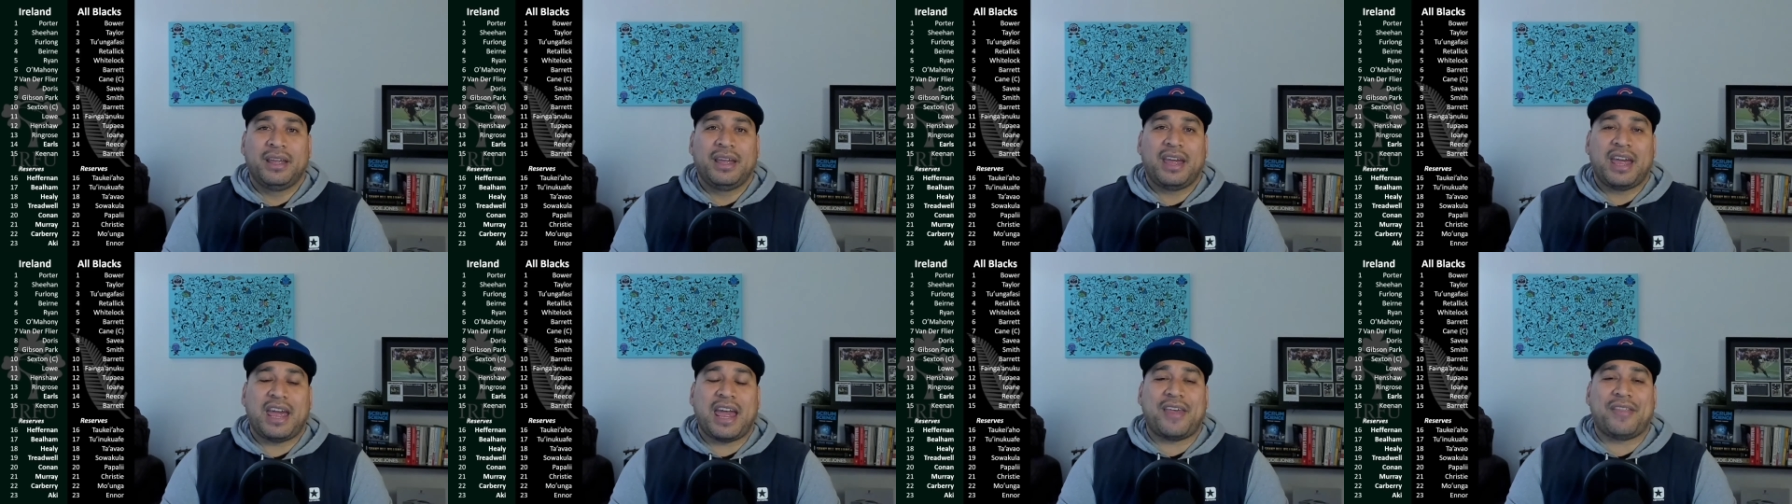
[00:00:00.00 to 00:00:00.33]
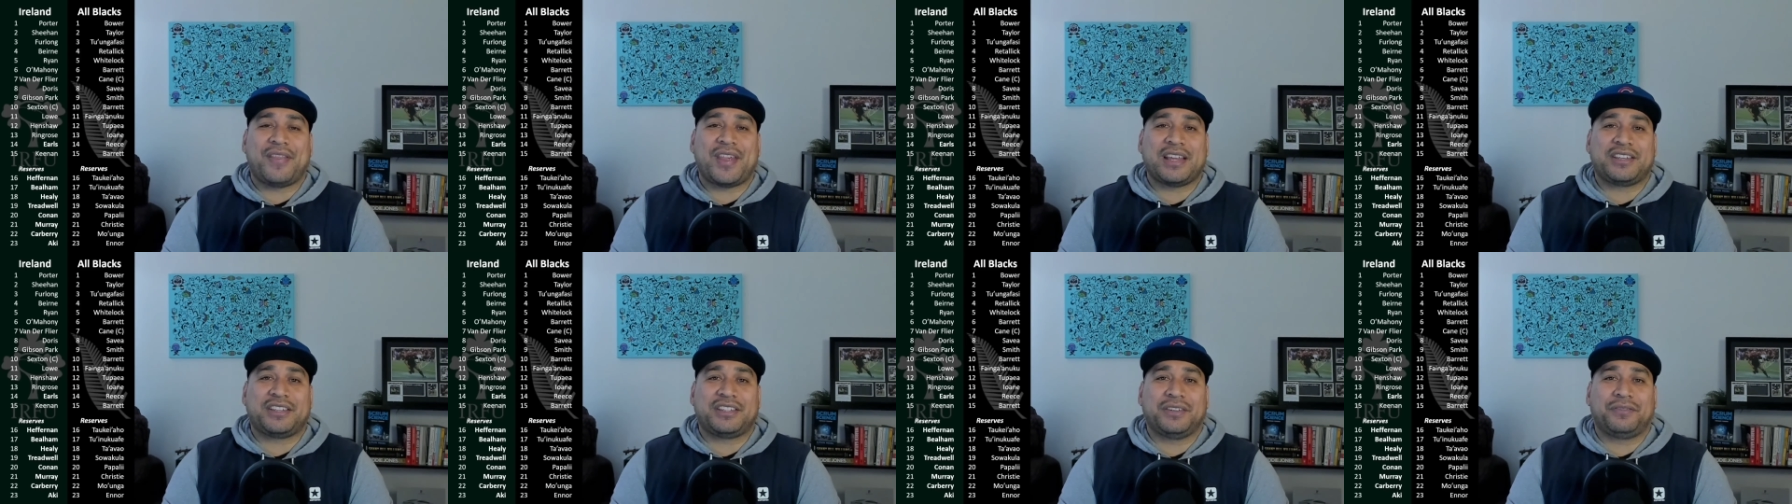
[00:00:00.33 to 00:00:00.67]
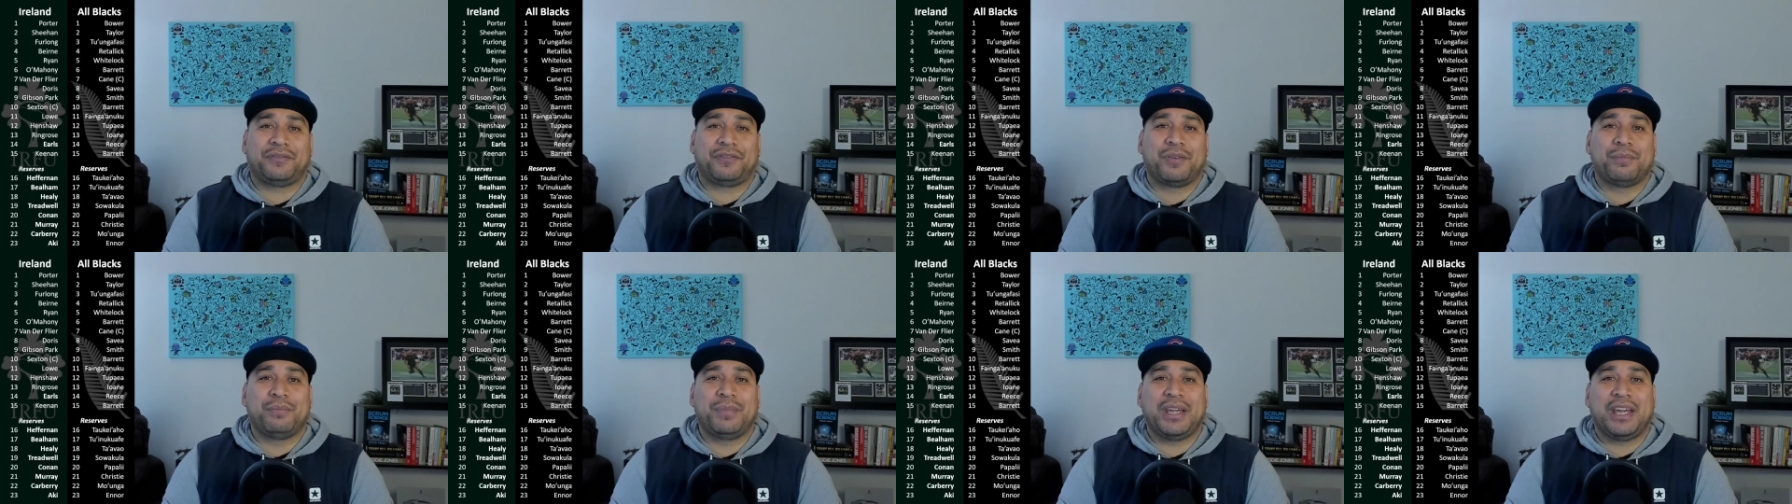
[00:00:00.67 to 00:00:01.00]
And that's it
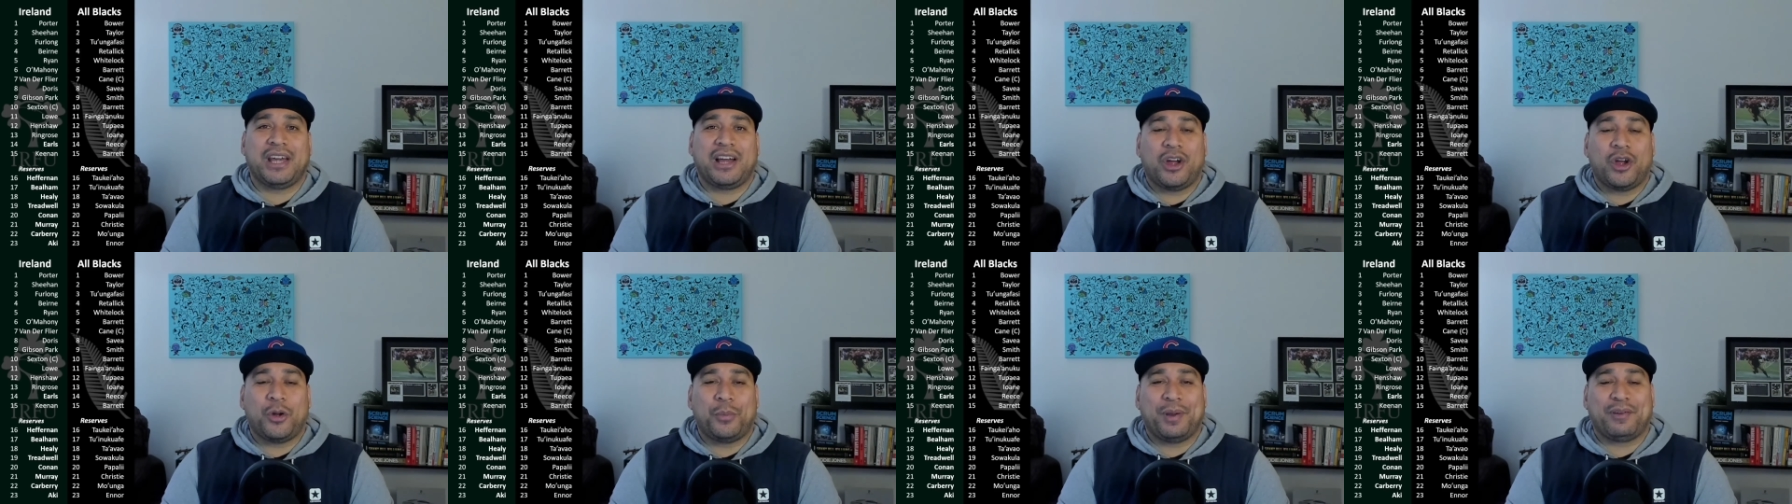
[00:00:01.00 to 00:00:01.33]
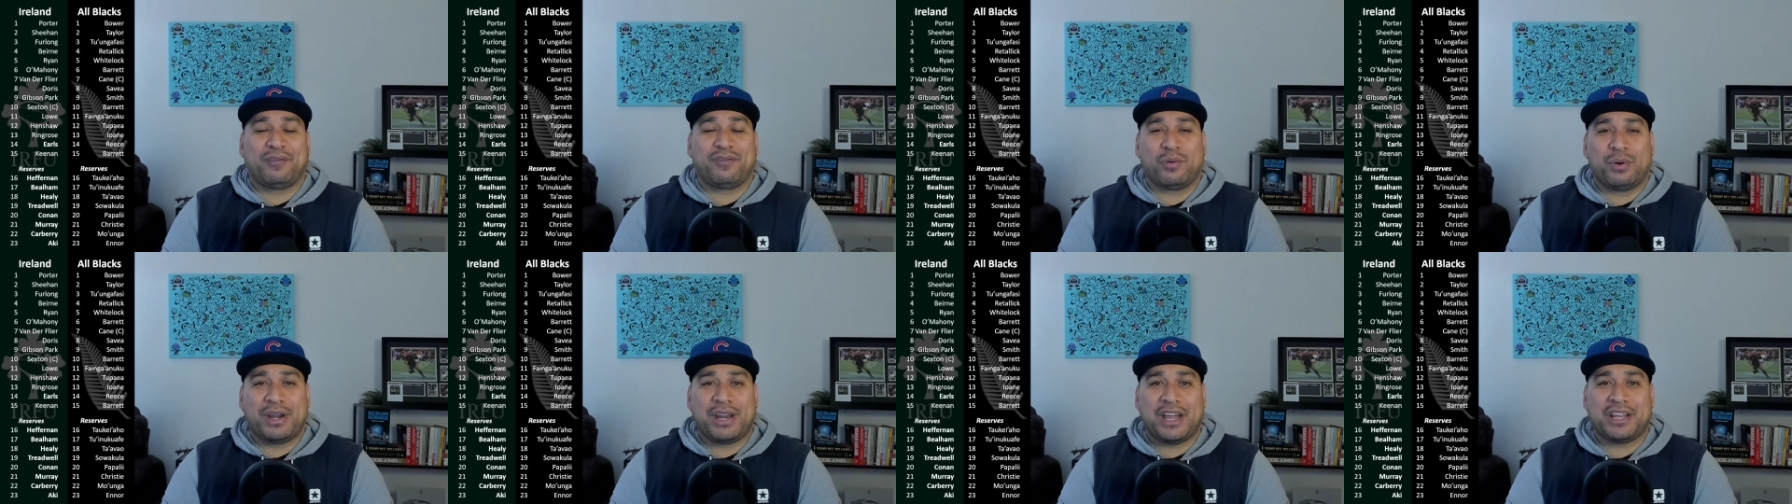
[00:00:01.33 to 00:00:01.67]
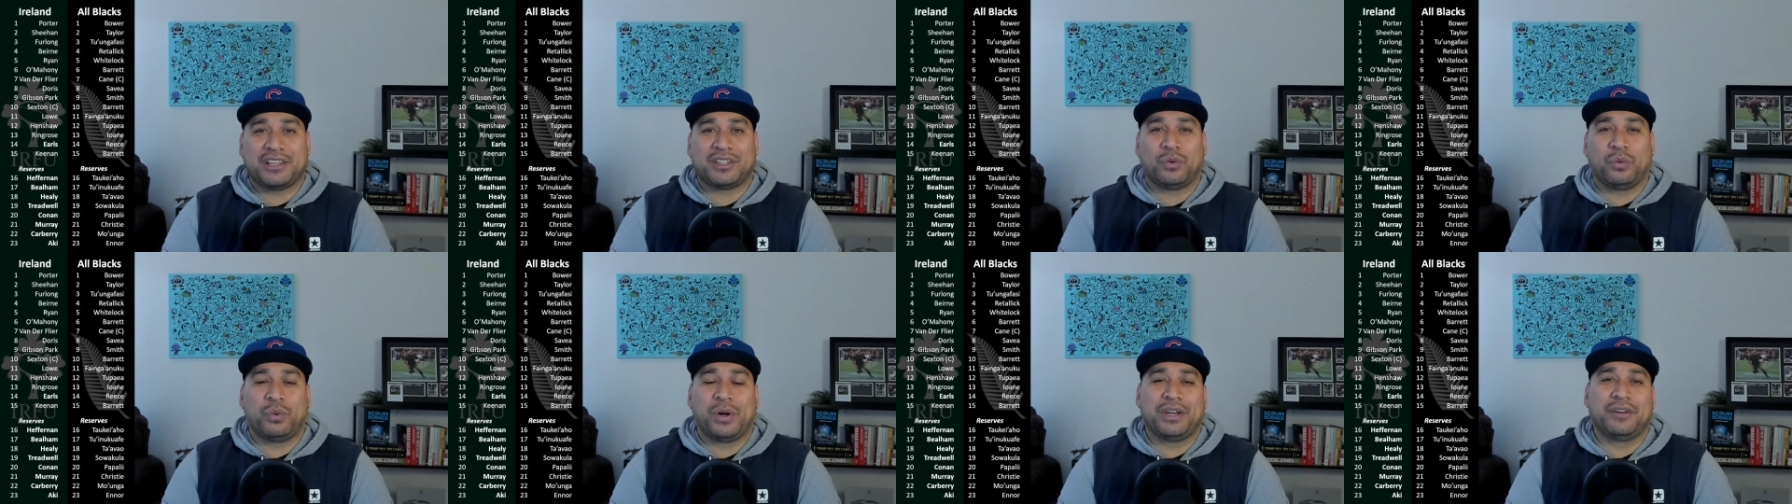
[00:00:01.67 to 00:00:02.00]
from me. I hope everyone has
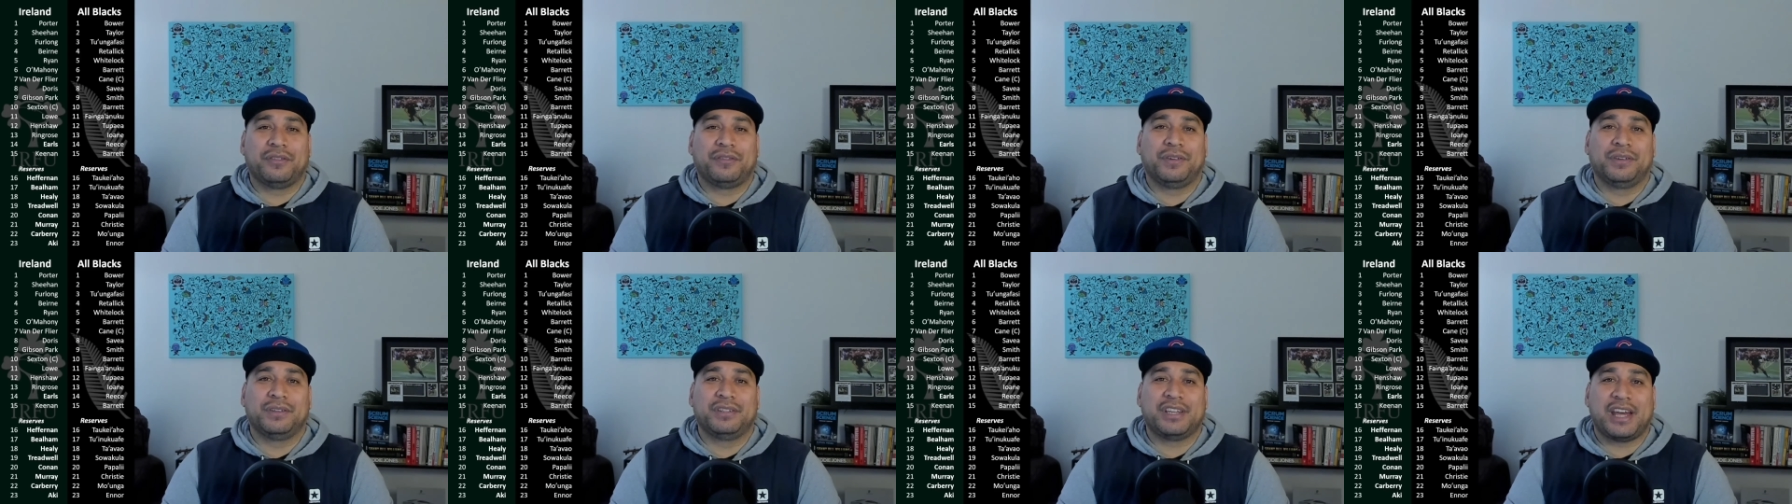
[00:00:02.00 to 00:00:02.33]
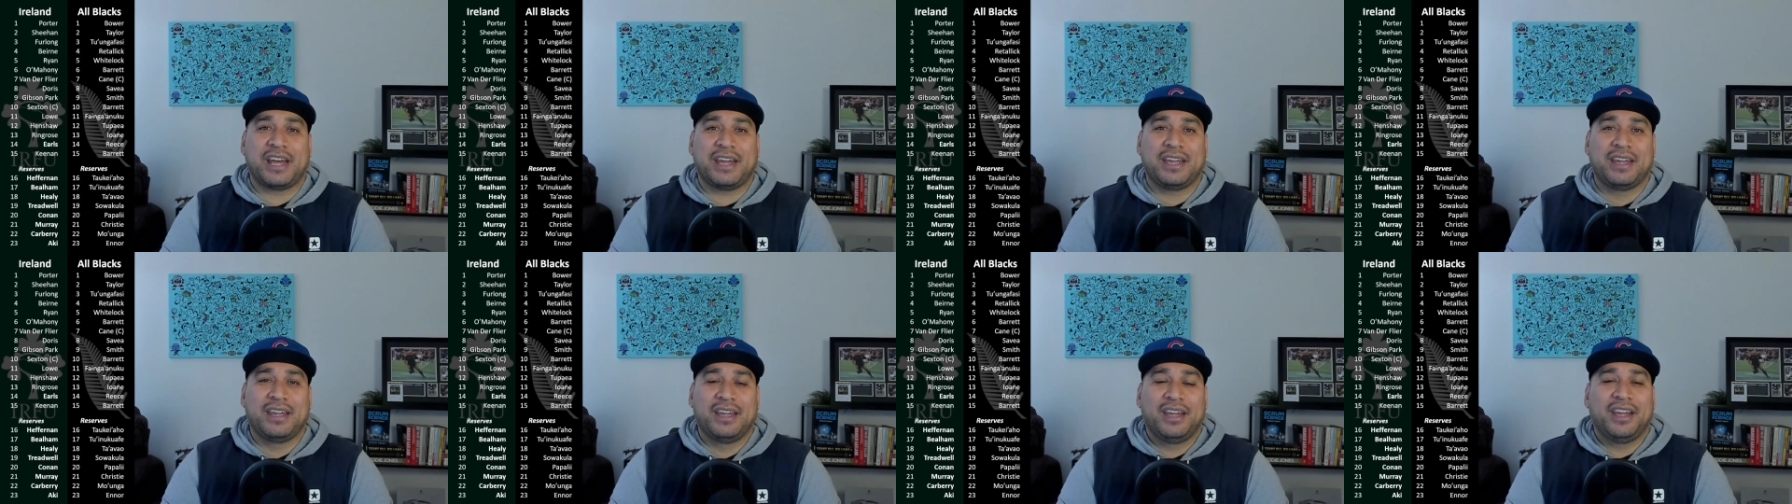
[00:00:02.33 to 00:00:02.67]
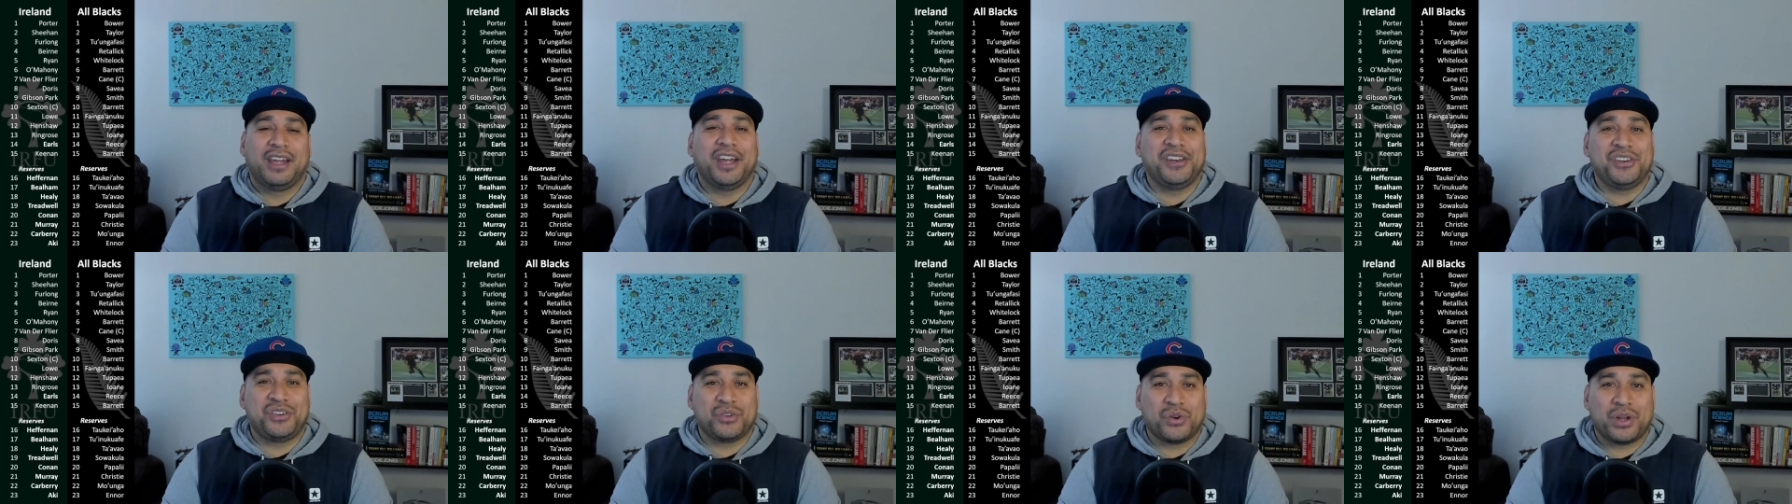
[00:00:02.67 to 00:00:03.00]
a wonderful day.
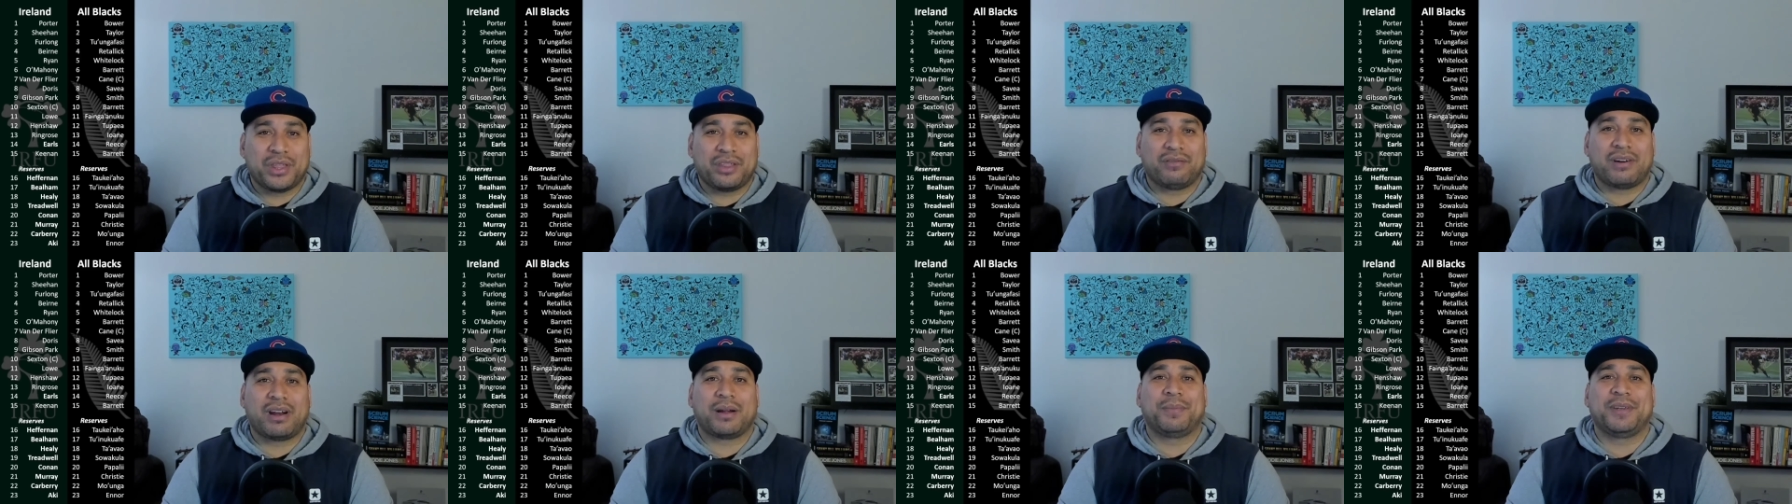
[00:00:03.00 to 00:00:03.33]
Enjoy the Rugby